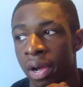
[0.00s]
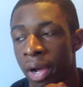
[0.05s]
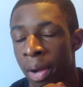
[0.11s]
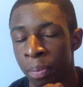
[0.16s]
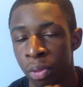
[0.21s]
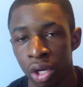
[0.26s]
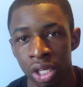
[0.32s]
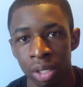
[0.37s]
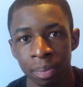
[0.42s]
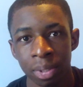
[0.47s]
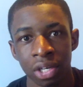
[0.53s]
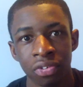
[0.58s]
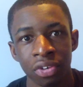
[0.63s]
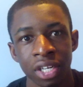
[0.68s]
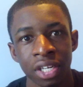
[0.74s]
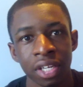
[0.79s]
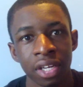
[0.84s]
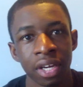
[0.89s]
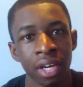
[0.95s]
I'm not going to be
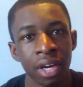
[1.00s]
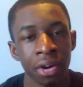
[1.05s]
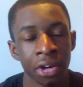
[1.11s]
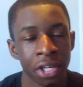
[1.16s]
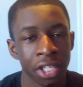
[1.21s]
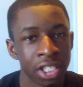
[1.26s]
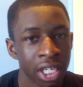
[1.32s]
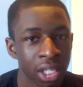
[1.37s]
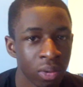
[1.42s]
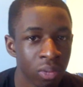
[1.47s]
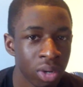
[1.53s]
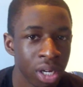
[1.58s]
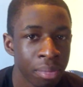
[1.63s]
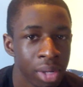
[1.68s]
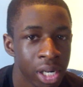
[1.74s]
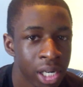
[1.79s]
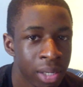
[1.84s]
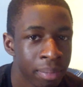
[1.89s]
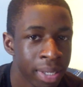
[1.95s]
greedy here, I'm going to take the one
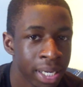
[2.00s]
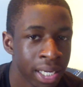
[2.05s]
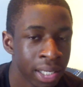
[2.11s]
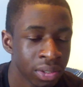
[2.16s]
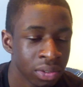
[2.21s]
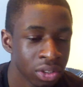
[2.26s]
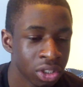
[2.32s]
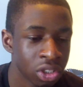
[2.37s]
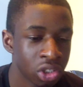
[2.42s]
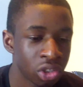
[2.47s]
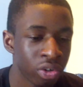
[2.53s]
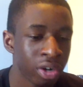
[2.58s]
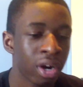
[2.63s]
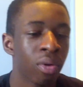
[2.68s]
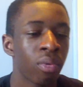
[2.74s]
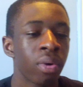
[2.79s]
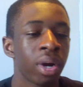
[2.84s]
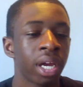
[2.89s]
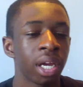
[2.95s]
million pounds straight
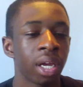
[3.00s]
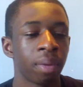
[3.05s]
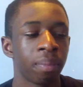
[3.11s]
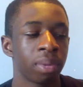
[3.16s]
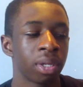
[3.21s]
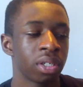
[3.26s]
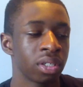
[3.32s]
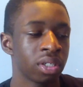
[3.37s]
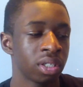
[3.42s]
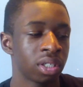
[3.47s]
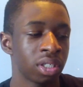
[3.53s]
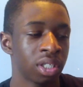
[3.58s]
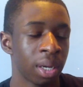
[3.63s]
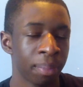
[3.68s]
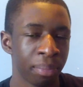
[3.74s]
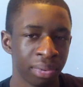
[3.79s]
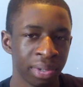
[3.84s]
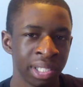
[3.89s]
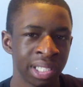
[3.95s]
away because
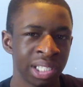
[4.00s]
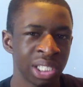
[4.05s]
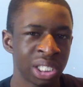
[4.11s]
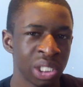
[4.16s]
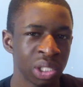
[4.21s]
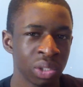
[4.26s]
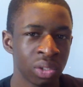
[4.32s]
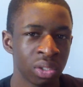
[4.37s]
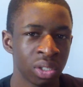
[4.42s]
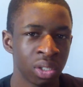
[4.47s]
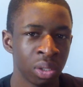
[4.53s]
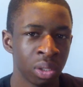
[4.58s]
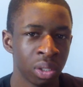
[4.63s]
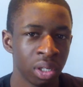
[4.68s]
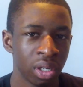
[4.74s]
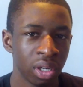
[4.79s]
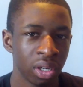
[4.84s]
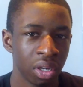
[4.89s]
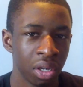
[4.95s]
I'm pretty sure
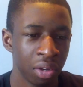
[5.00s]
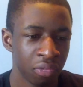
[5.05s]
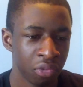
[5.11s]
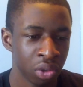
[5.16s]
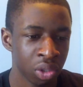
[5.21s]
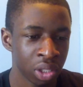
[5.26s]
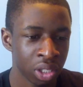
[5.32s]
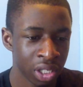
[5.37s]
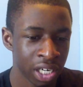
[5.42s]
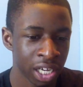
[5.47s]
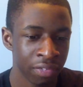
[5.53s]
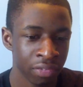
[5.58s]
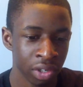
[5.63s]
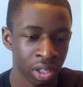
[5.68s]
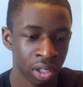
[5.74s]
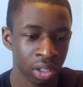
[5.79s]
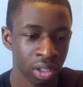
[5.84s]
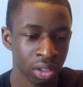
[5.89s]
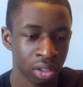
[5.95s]
if you're
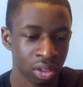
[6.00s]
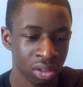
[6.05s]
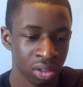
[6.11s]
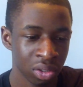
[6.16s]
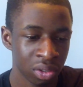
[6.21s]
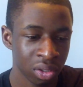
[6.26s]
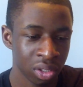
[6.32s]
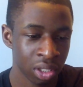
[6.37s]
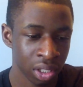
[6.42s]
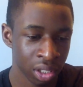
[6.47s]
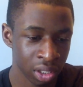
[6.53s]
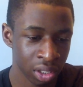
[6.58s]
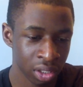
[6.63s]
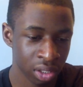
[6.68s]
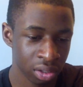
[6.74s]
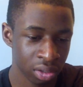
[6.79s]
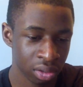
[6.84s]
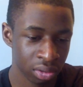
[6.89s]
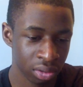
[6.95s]
clever you
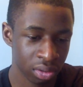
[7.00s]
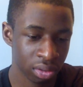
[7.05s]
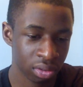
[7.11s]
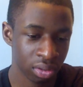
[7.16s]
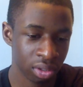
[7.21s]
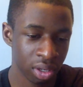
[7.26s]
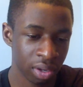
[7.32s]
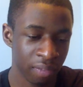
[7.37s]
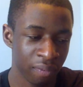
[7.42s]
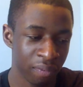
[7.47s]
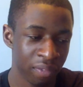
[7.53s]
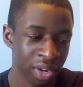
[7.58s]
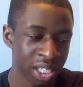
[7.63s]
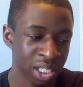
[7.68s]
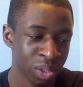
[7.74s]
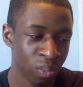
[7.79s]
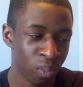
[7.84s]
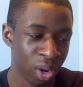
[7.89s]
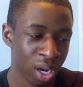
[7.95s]
can
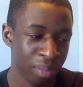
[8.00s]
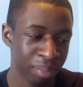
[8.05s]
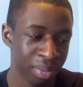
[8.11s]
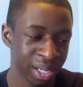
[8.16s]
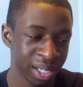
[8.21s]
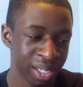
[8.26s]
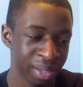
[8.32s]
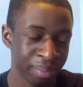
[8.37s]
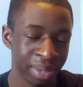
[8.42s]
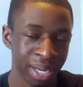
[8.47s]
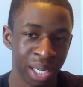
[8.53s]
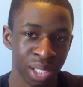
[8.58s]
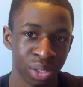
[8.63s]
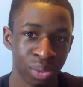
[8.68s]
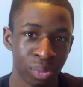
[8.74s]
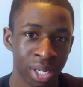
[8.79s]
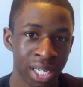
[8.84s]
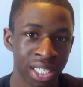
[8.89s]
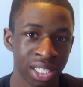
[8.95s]
invest one million pounds
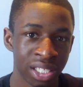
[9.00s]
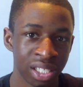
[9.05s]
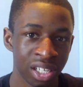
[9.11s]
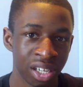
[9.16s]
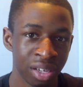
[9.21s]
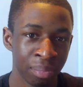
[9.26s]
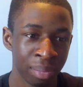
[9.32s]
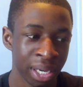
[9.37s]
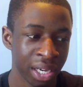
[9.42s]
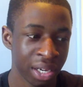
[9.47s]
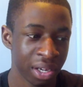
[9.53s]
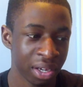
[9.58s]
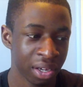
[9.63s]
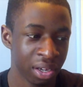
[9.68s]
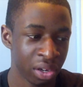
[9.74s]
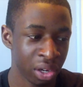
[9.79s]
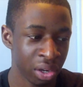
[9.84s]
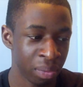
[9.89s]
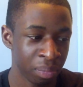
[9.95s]
wisely and make
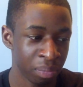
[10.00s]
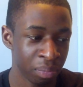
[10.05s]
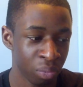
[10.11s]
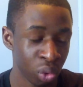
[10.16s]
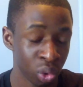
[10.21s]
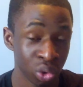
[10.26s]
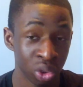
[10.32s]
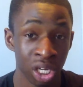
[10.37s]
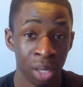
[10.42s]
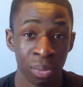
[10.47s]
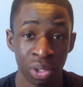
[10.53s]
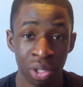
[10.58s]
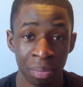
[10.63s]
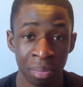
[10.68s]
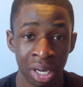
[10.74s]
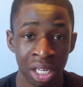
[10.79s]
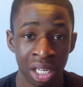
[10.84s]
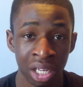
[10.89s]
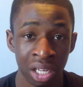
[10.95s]
um, or double your
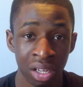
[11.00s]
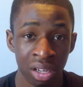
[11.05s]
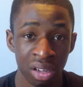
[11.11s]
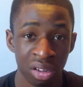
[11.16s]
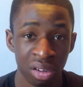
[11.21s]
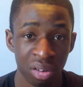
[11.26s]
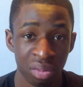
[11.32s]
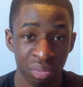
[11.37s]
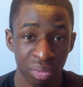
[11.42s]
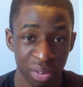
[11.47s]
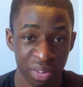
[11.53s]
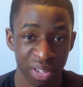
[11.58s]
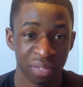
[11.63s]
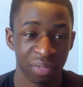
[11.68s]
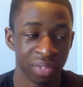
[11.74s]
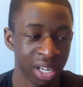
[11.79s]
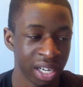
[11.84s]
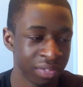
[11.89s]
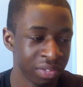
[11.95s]
money within
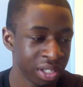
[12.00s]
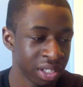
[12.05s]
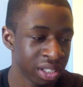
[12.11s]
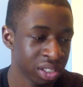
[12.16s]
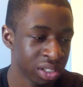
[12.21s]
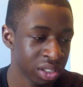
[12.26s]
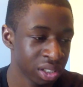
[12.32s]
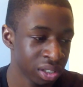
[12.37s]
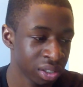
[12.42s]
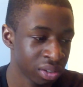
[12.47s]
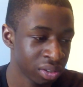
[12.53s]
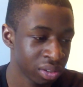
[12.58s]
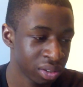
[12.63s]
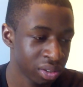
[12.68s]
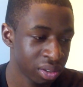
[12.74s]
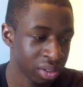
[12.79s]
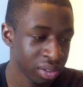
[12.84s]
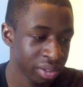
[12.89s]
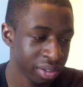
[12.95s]
five years, so
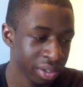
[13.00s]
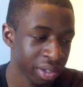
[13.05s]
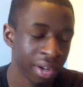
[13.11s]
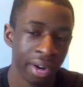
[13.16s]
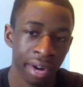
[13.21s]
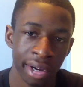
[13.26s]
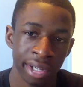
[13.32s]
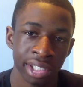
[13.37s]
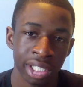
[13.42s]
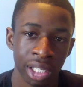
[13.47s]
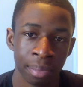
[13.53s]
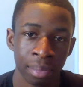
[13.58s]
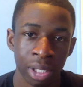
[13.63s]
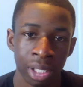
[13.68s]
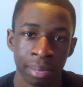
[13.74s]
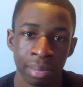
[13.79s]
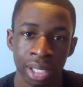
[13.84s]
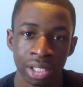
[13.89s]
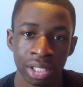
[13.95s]
I'll take the
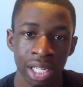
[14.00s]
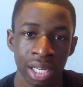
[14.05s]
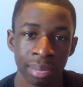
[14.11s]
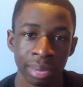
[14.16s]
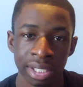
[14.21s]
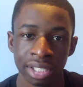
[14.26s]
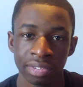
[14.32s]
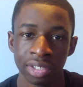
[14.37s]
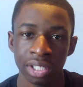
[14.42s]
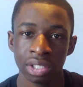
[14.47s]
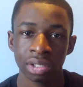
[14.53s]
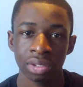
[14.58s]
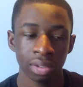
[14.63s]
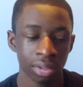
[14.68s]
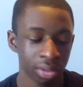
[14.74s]
million pounds now please, thank you.